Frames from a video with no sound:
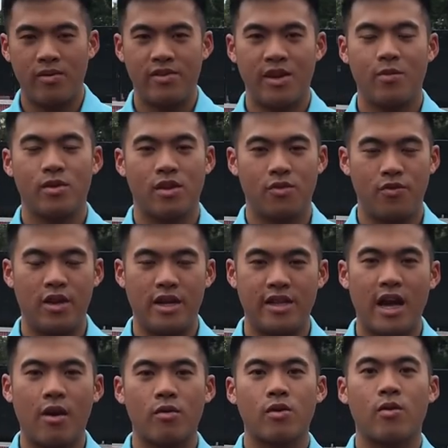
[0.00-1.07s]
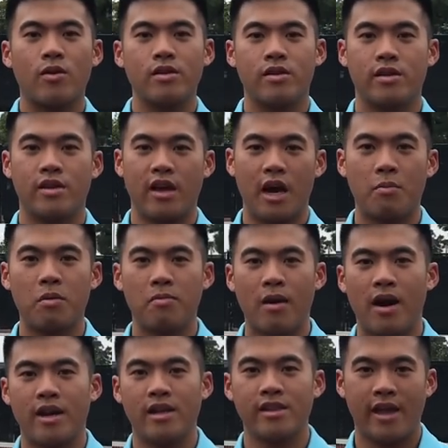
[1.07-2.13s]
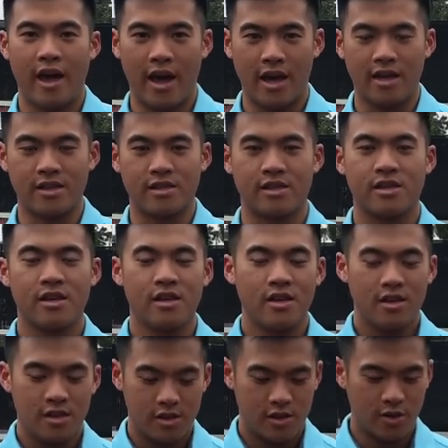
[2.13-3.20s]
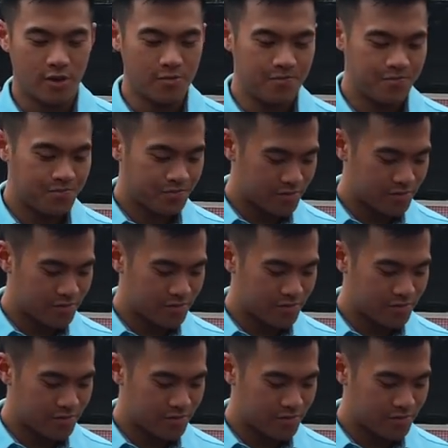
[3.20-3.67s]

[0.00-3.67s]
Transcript: we did with the feet. Now we're going to the upper body and the hands. So